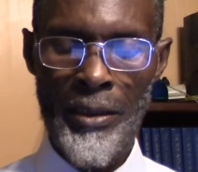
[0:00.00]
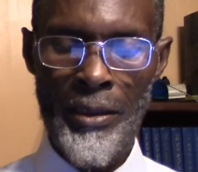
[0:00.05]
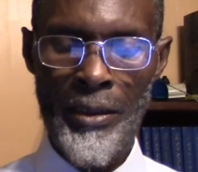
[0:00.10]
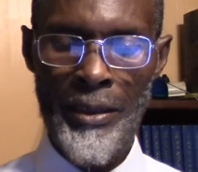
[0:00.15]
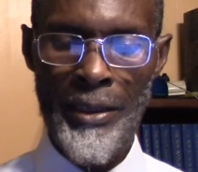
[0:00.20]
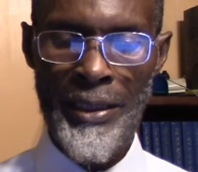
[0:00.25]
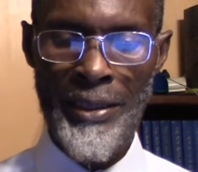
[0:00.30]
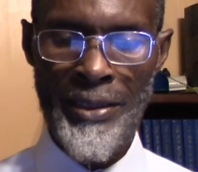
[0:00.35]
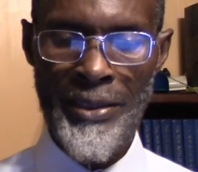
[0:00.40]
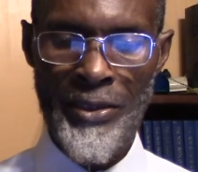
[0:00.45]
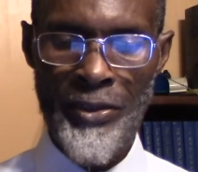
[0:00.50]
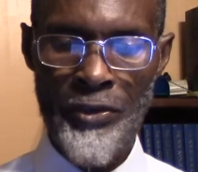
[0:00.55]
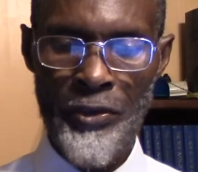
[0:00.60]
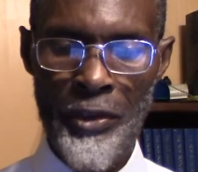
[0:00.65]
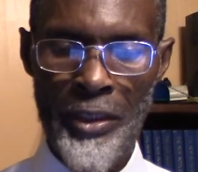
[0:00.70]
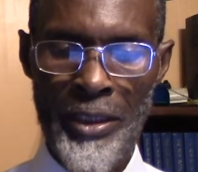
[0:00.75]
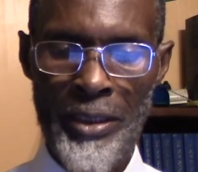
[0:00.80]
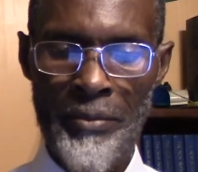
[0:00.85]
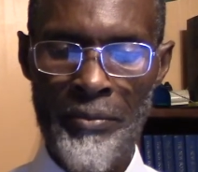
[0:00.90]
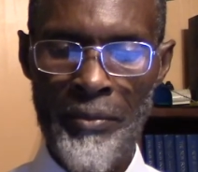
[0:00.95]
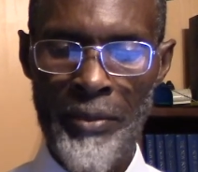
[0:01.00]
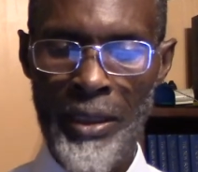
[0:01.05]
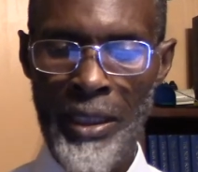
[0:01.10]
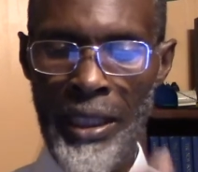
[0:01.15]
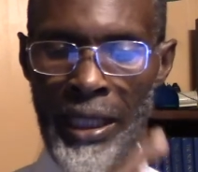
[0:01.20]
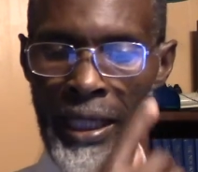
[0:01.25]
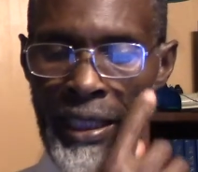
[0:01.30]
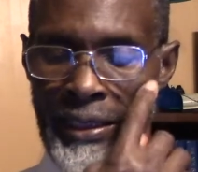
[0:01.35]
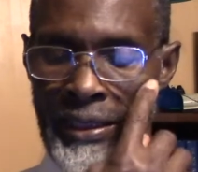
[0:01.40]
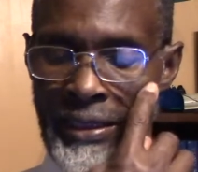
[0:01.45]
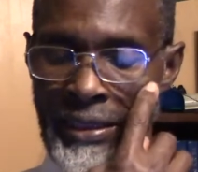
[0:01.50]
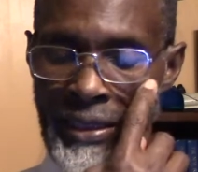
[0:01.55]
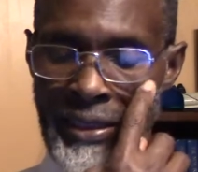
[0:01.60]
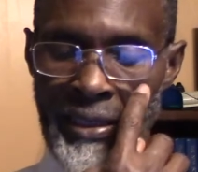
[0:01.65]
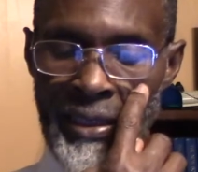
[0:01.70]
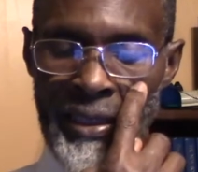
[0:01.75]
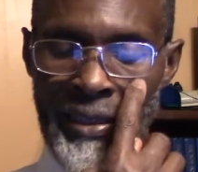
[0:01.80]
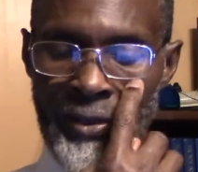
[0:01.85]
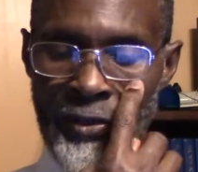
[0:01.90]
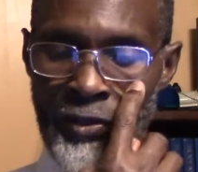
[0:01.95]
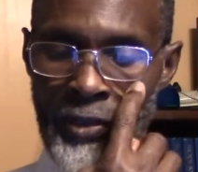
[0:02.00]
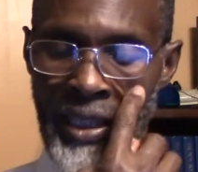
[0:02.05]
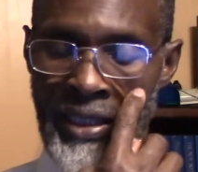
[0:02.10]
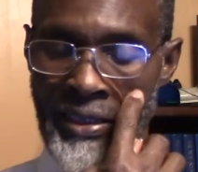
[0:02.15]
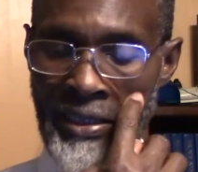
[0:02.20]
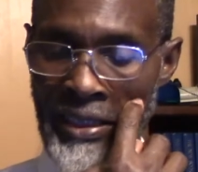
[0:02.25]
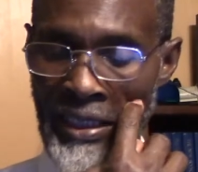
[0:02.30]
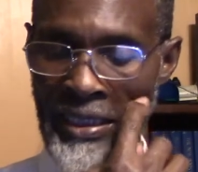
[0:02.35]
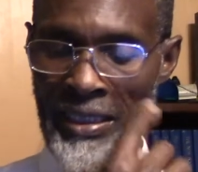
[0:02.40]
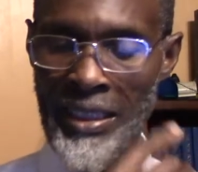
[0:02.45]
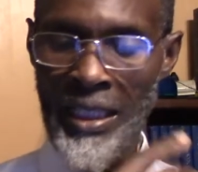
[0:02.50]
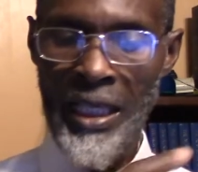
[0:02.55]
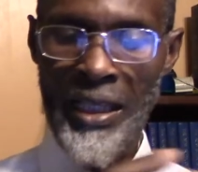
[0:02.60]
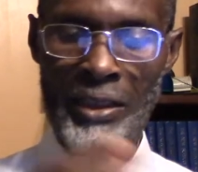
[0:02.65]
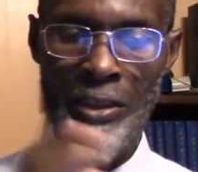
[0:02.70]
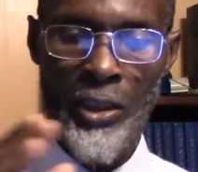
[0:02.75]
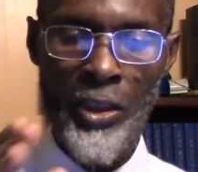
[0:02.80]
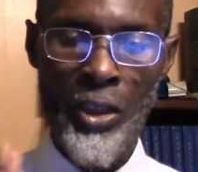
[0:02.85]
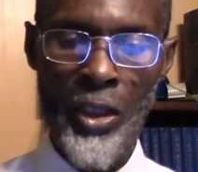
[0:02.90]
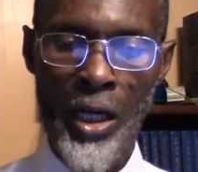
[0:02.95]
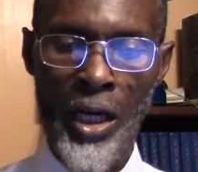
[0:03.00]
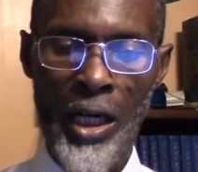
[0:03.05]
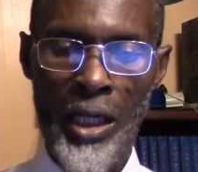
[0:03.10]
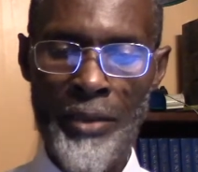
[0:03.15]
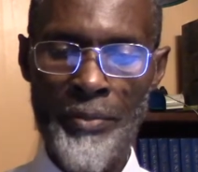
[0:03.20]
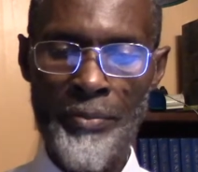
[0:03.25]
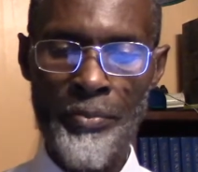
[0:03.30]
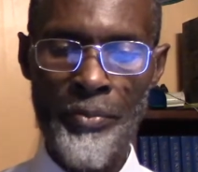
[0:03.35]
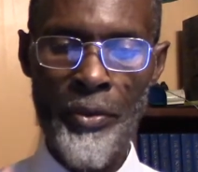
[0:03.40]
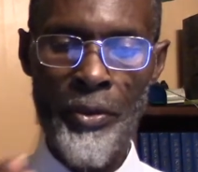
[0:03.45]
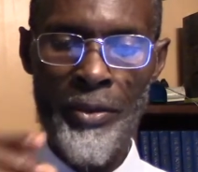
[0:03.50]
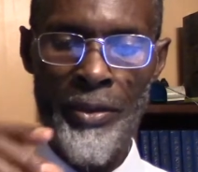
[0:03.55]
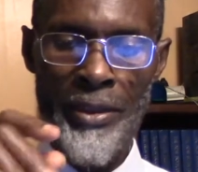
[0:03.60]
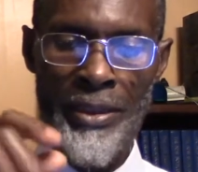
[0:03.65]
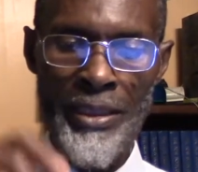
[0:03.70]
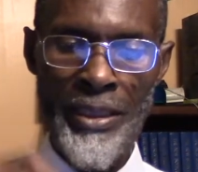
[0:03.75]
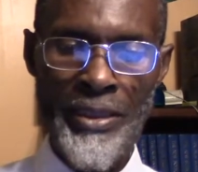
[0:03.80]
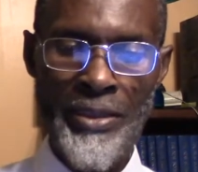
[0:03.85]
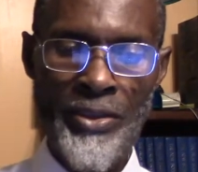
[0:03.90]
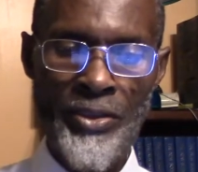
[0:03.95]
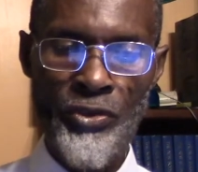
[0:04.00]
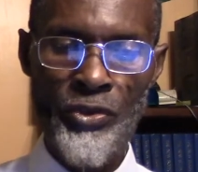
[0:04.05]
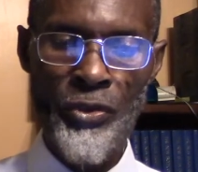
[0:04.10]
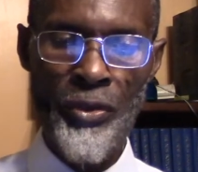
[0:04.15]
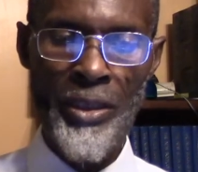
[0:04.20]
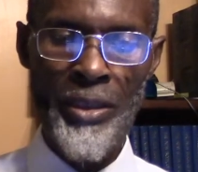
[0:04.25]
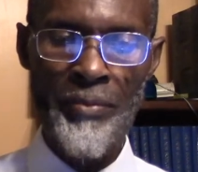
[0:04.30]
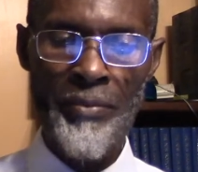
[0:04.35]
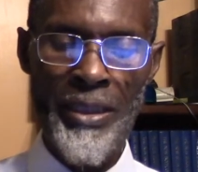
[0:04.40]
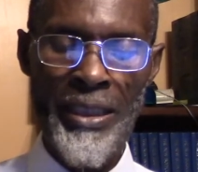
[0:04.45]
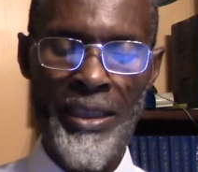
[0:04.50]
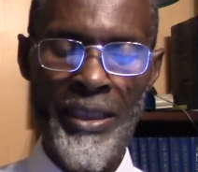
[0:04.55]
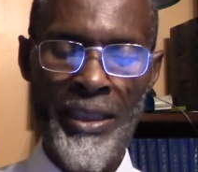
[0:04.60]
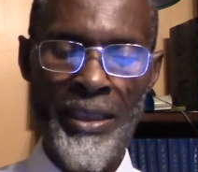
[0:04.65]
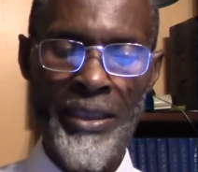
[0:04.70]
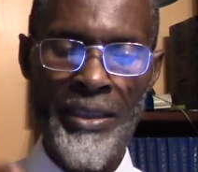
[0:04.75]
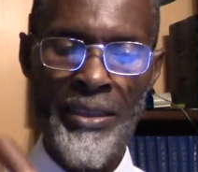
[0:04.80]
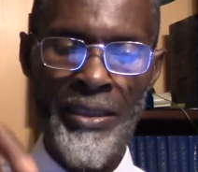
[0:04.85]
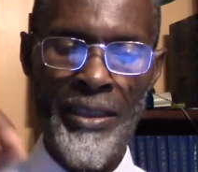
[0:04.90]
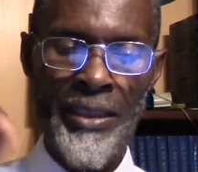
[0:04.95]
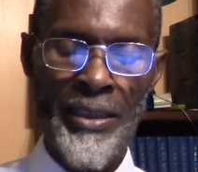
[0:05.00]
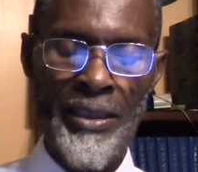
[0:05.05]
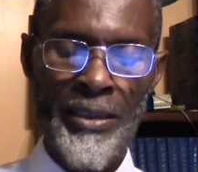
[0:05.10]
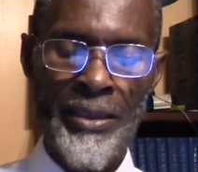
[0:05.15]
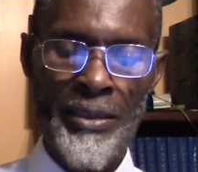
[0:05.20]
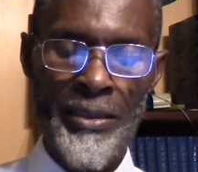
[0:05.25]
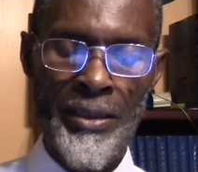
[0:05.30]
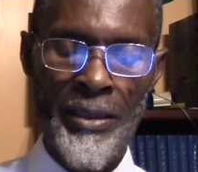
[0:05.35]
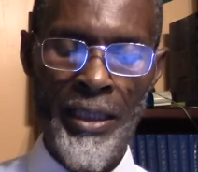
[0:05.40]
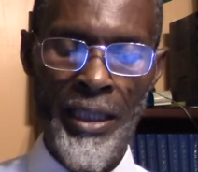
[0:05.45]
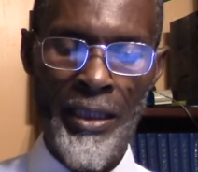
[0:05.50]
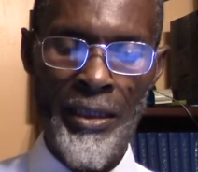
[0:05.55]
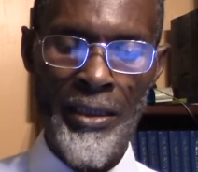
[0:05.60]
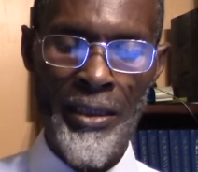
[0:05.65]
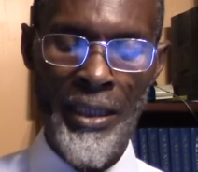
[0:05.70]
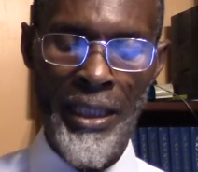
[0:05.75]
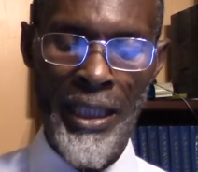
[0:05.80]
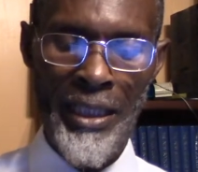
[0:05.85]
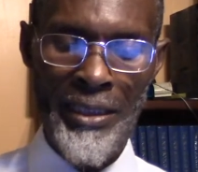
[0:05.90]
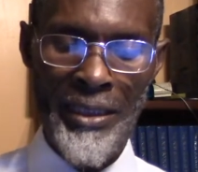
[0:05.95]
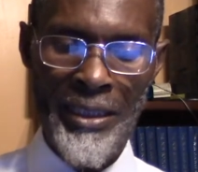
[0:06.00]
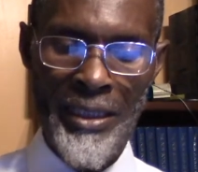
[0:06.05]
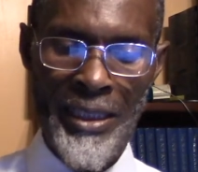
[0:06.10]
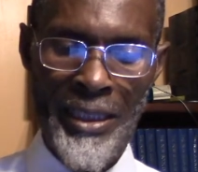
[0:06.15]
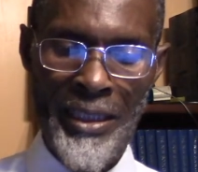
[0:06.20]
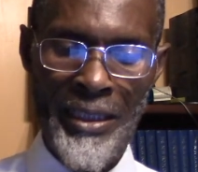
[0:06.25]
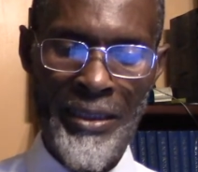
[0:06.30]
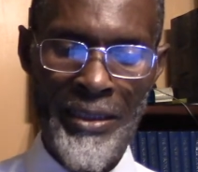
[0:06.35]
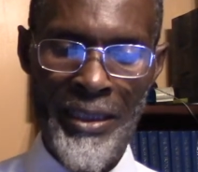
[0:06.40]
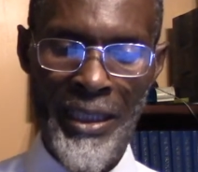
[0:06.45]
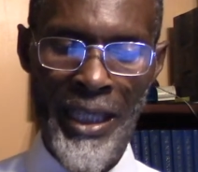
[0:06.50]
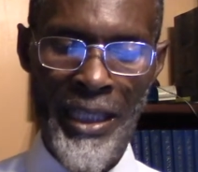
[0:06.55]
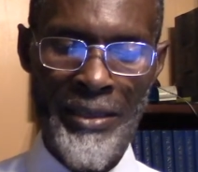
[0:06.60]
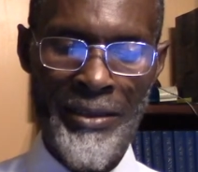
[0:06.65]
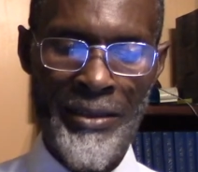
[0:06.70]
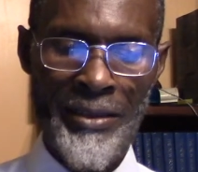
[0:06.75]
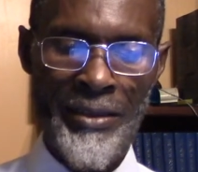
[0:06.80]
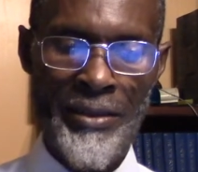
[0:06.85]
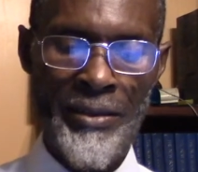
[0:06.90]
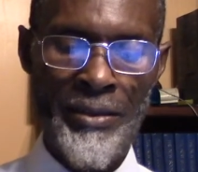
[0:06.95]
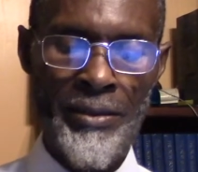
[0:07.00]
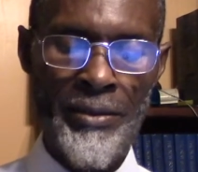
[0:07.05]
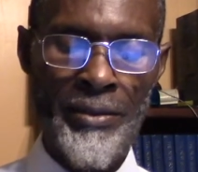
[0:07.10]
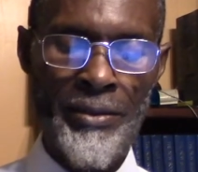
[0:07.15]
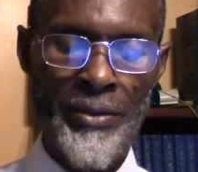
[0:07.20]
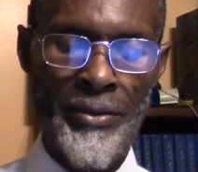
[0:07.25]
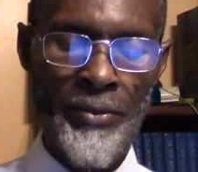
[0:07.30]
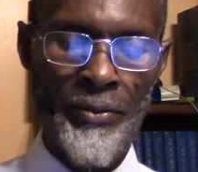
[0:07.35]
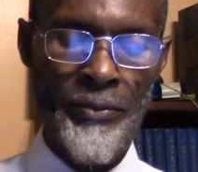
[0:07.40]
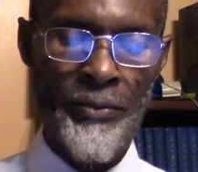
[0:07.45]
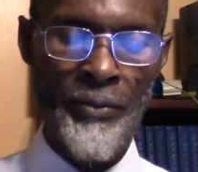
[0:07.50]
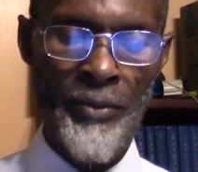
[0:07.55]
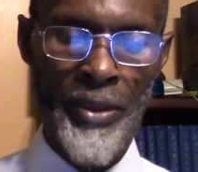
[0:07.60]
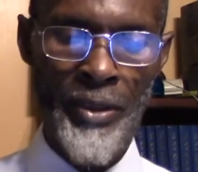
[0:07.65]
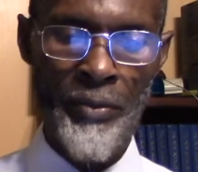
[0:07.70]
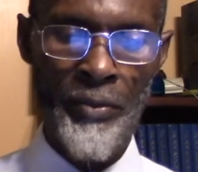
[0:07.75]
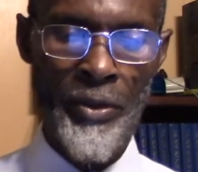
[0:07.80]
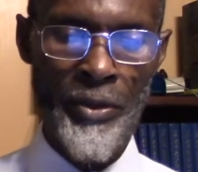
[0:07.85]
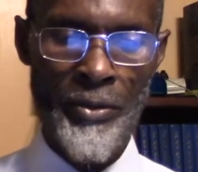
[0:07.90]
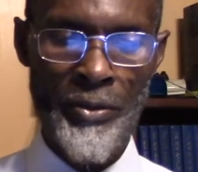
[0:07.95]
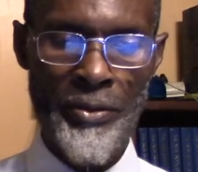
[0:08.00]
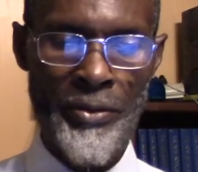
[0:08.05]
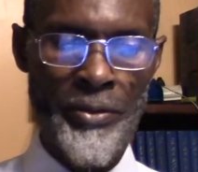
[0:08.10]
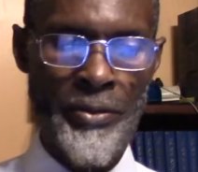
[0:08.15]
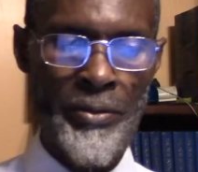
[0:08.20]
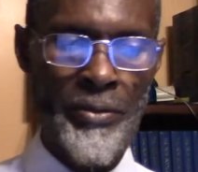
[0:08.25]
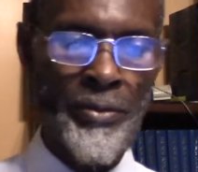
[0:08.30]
his dream, and it is interesting that God put this dream in a king that we would